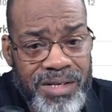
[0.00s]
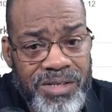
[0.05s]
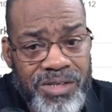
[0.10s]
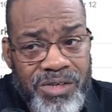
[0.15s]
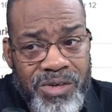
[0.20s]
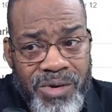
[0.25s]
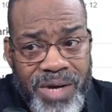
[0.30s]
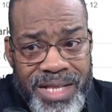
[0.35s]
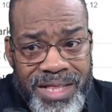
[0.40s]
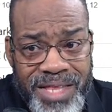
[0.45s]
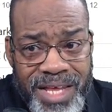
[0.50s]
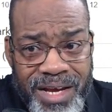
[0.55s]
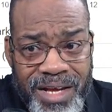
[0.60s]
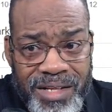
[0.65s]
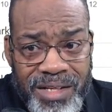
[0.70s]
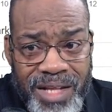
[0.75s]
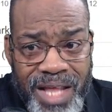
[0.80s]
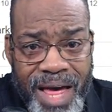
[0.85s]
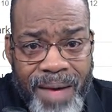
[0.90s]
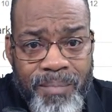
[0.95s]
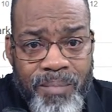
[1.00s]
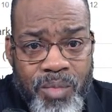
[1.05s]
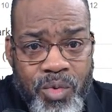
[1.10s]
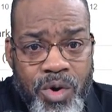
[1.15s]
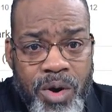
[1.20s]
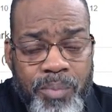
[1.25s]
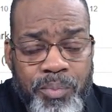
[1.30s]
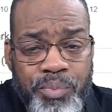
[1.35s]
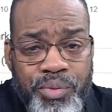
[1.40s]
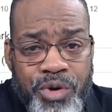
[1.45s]
So I think a lot
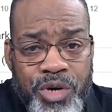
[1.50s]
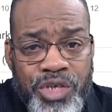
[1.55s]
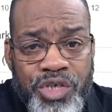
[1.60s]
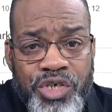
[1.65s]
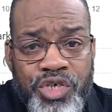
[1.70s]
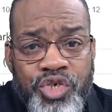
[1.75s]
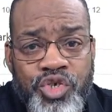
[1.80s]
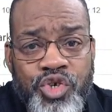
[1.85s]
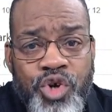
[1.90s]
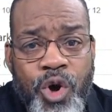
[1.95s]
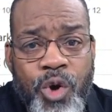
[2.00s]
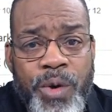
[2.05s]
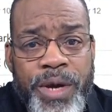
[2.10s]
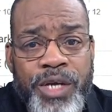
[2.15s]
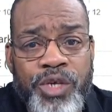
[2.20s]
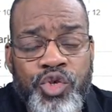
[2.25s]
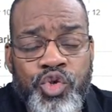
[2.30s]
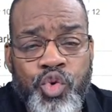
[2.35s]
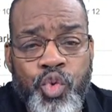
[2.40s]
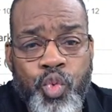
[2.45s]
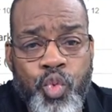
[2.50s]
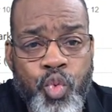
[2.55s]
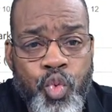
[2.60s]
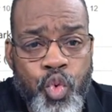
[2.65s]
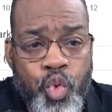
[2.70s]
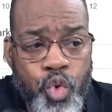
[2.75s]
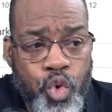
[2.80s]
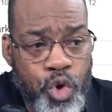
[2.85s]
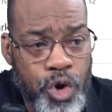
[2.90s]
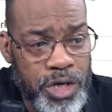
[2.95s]
more push is going
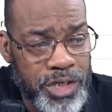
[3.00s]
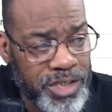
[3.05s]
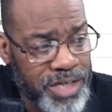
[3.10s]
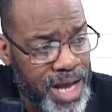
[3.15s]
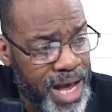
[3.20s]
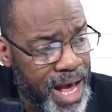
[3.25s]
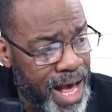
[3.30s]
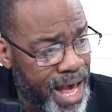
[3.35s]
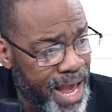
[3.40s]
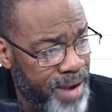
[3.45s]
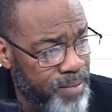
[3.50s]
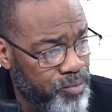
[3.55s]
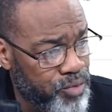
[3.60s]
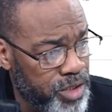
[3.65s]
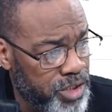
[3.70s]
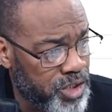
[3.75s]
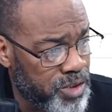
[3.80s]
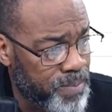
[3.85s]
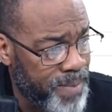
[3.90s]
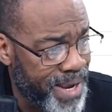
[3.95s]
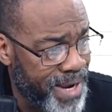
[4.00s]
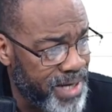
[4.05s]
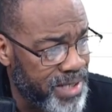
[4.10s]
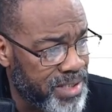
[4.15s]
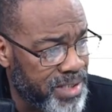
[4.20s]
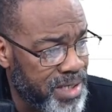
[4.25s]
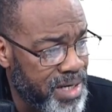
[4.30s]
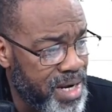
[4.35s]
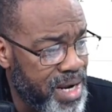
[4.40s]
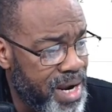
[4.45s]
towards the hybrid
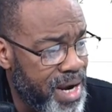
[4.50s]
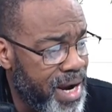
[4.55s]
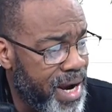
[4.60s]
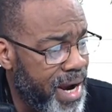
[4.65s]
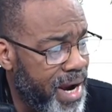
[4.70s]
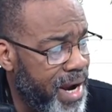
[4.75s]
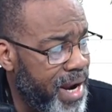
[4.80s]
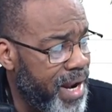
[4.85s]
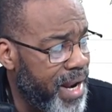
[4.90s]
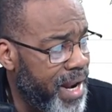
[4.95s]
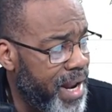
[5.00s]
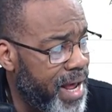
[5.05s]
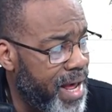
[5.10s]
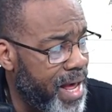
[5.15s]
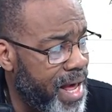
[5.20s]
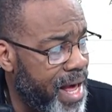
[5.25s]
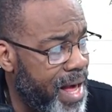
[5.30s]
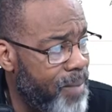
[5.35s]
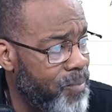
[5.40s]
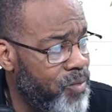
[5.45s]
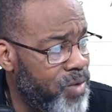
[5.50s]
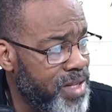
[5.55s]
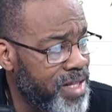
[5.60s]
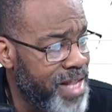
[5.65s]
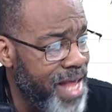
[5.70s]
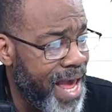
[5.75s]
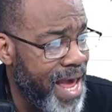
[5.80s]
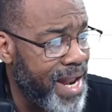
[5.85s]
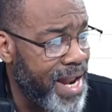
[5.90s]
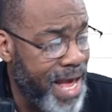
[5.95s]
space. And uh, I'm with
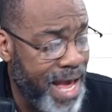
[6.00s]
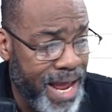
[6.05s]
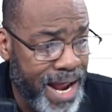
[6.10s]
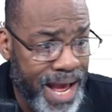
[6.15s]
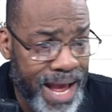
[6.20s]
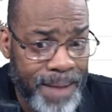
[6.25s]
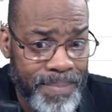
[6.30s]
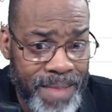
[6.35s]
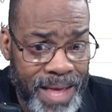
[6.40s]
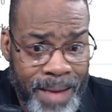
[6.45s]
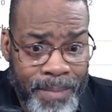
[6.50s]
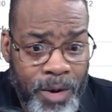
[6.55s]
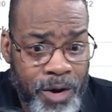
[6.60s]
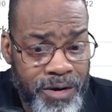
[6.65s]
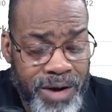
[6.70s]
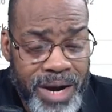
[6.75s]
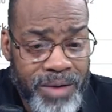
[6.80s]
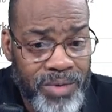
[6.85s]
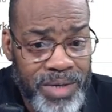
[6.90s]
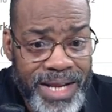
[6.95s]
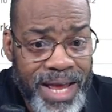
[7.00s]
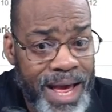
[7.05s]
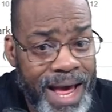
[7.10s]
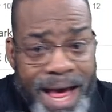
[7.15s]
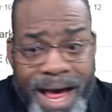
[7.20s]
that. I, am I'm, I'm all right with that.